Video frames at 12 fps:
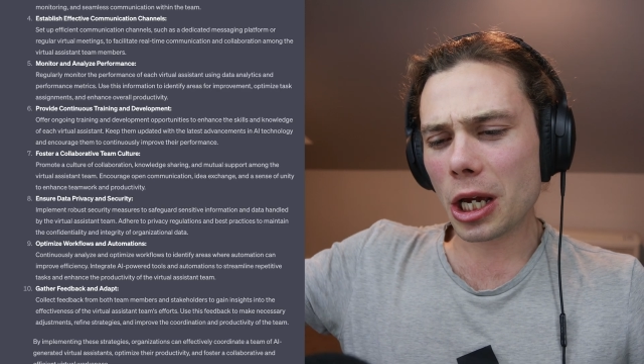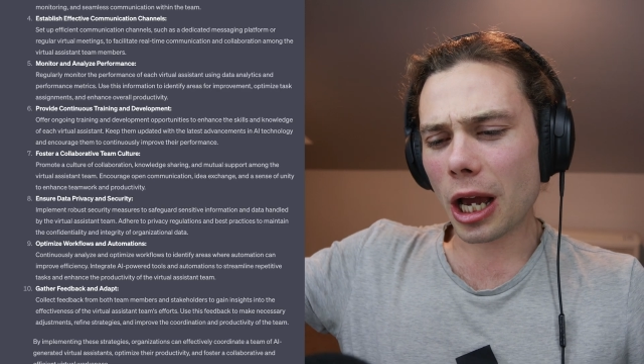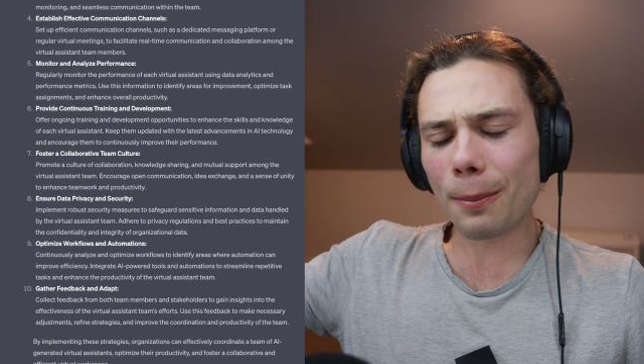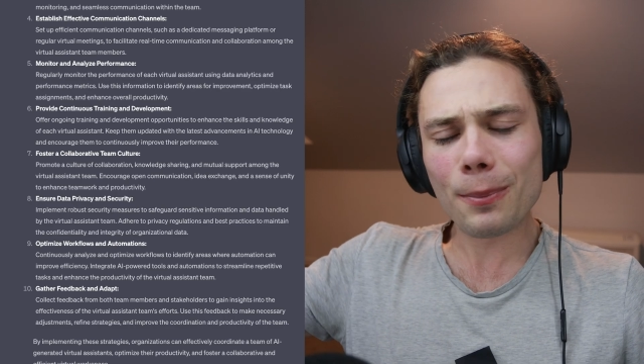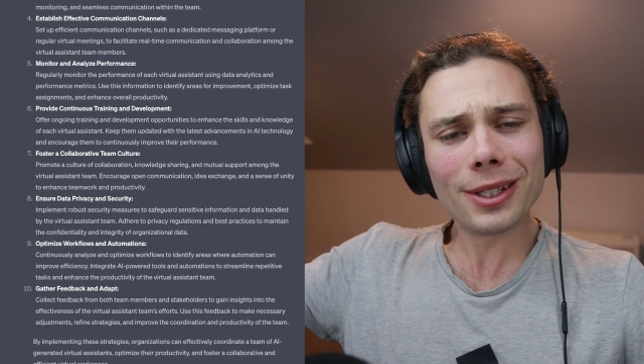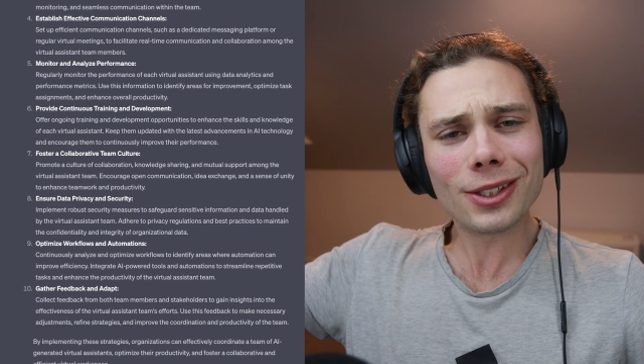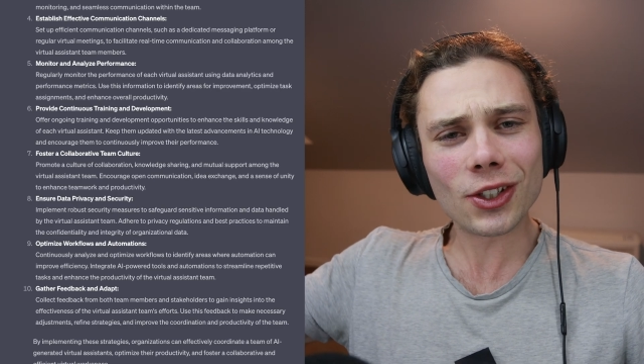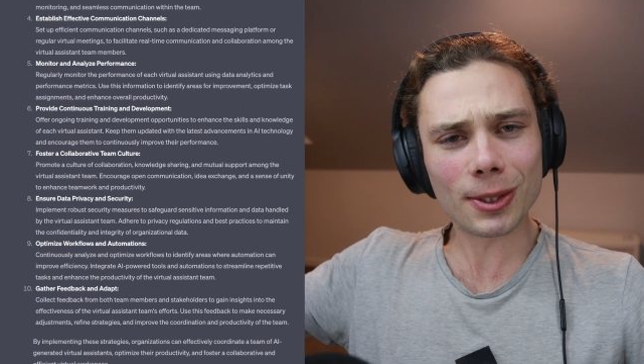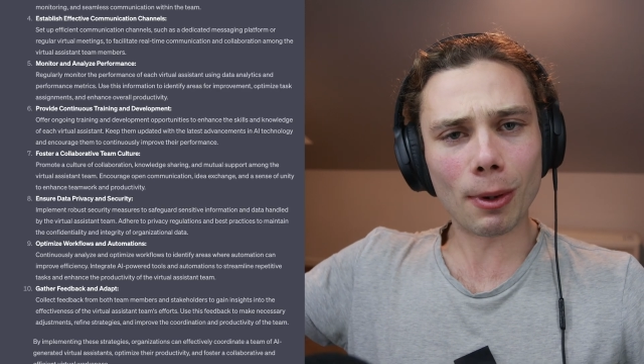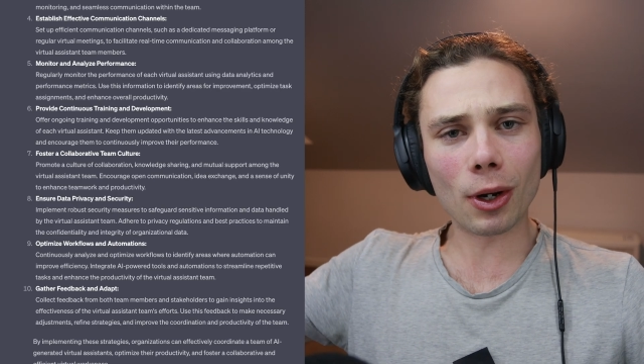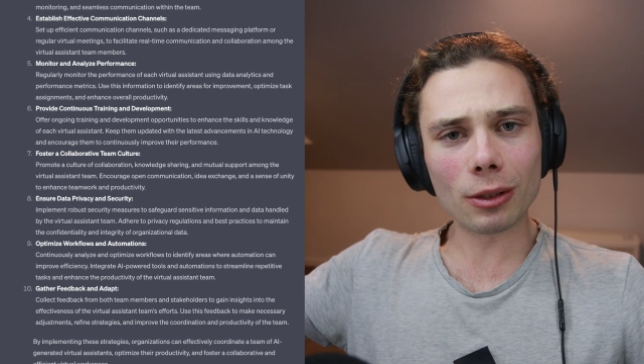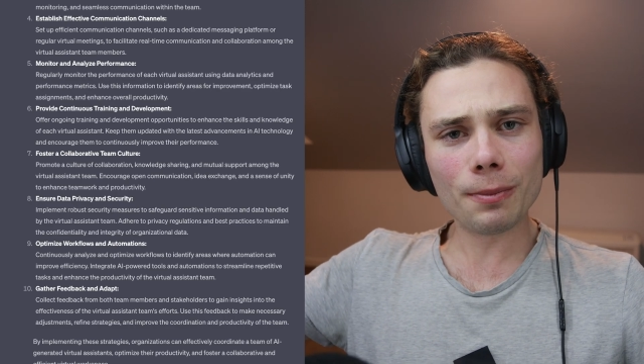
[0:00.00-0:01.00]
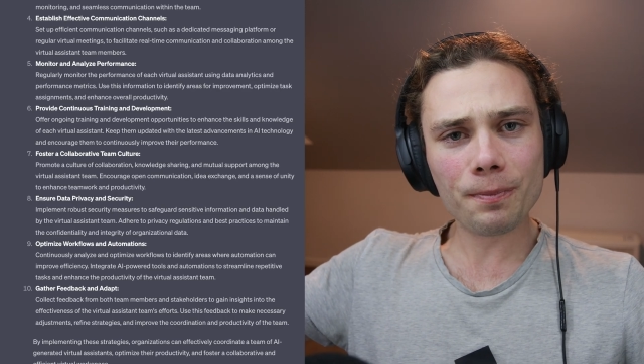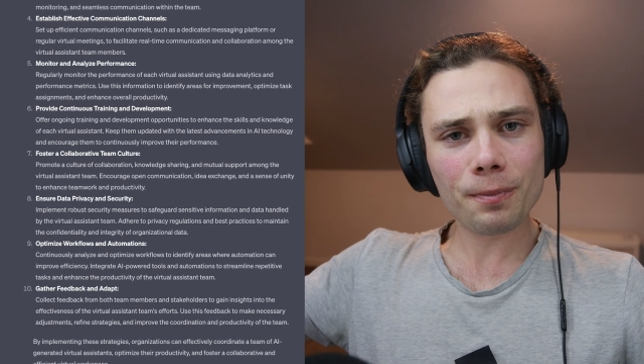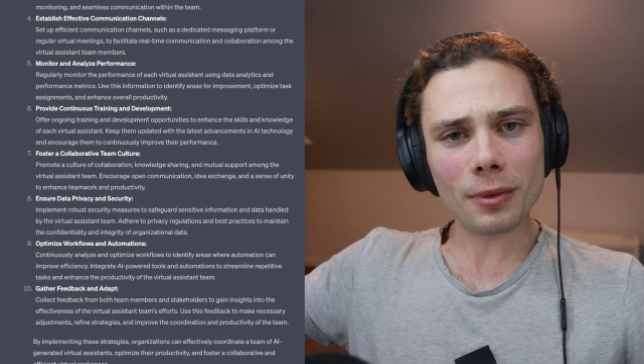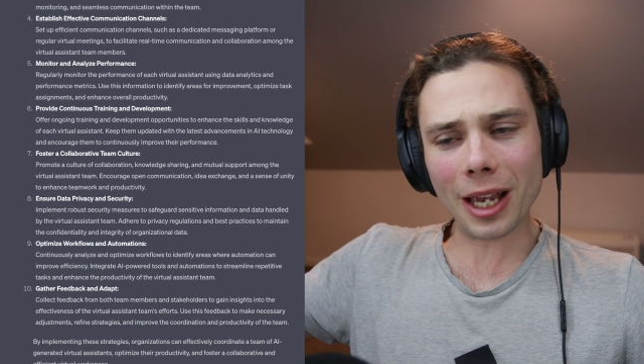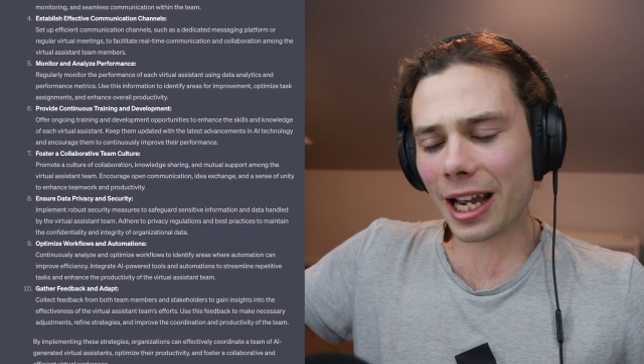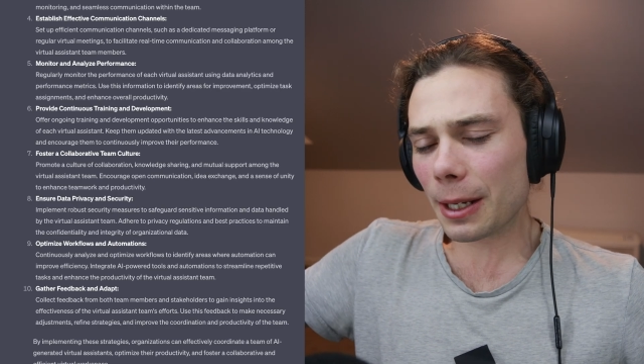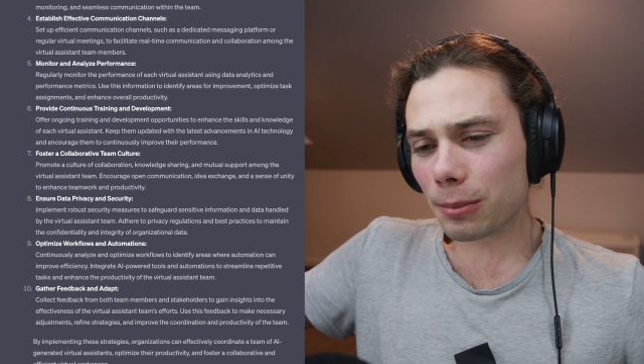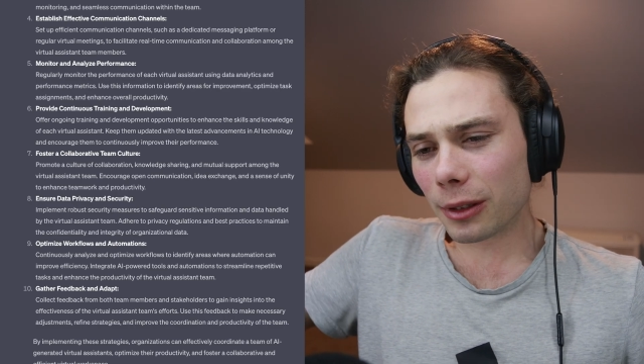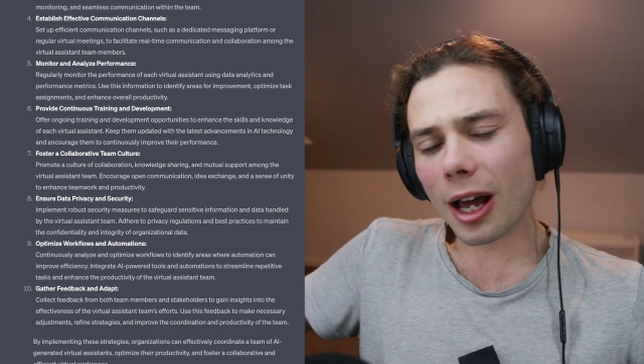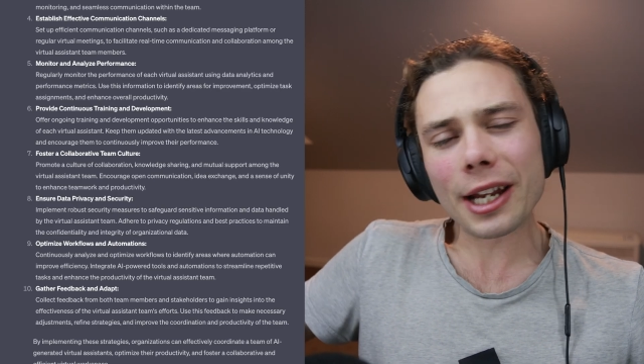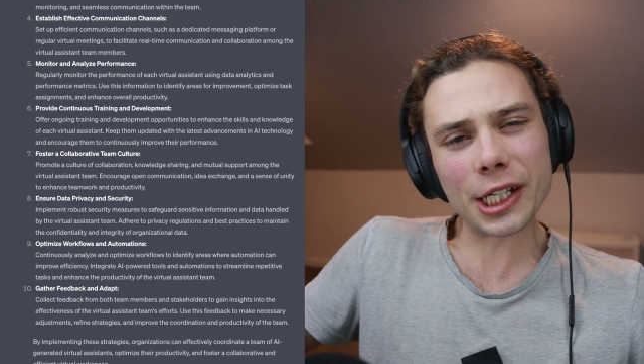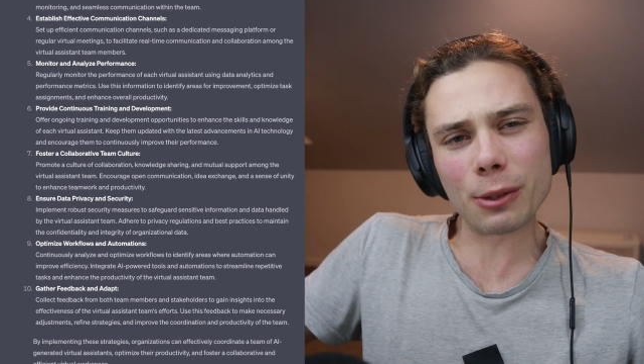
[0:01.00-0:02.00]
a business model and
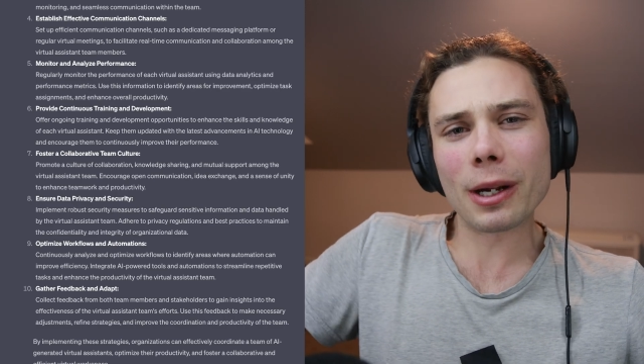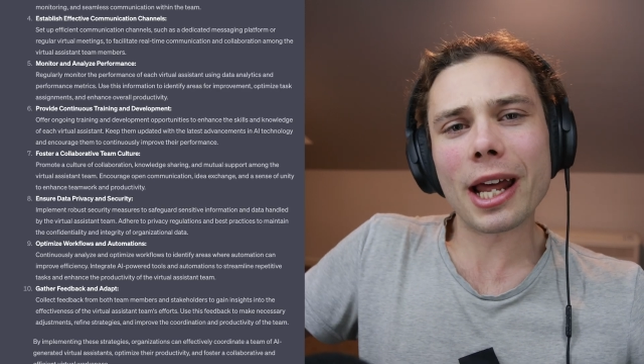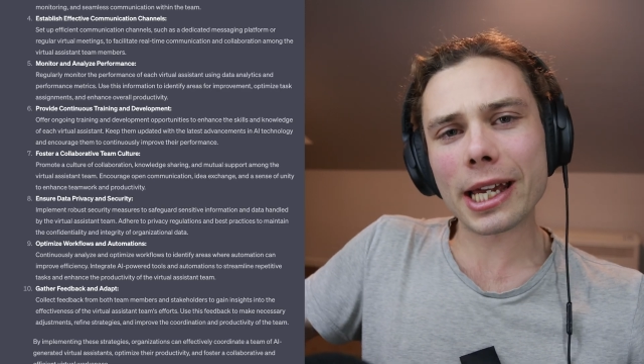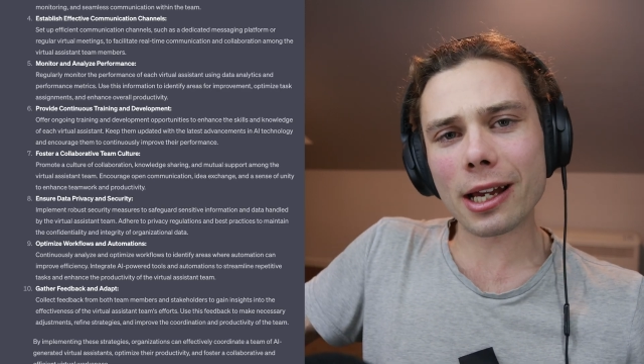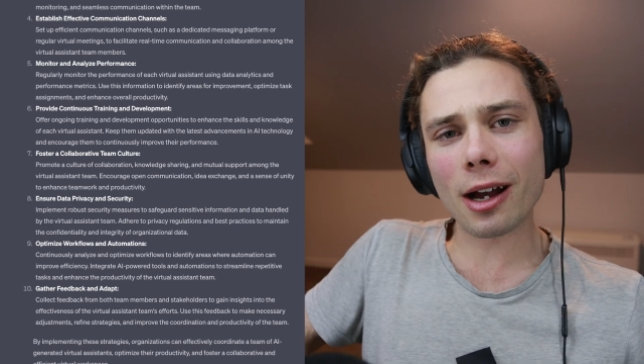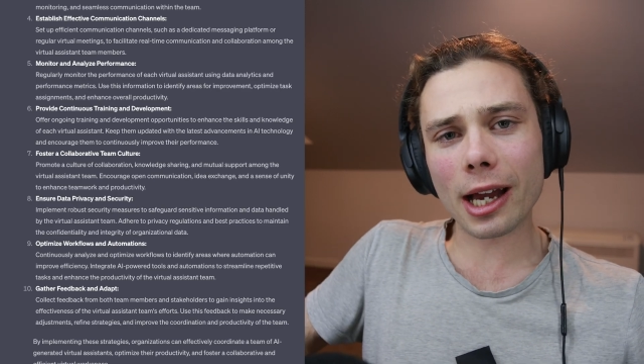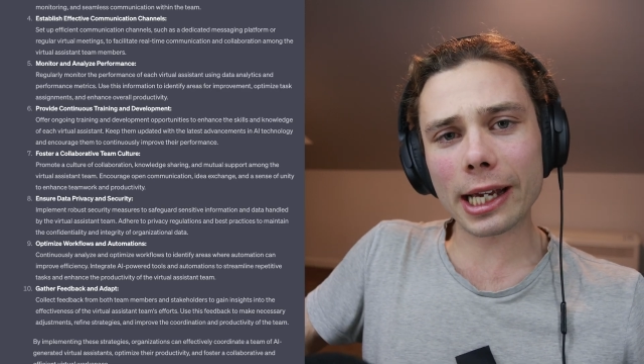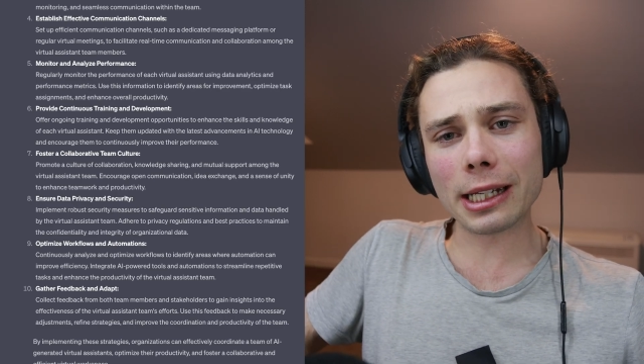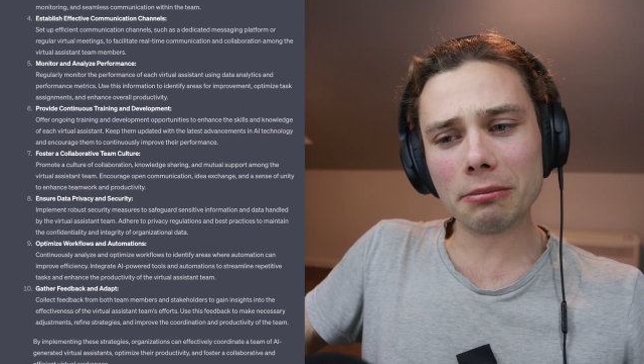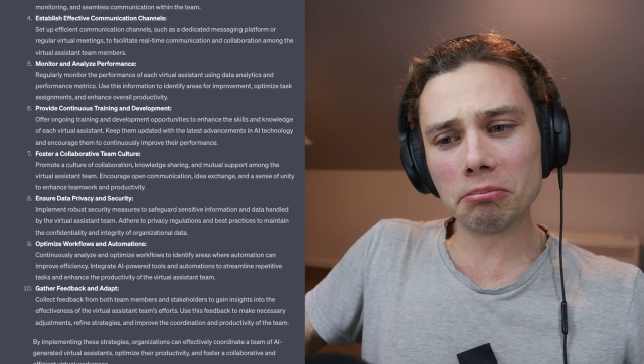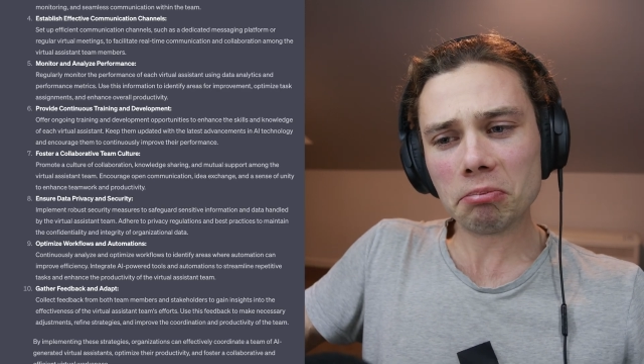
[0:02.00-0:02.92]
applied it to an AI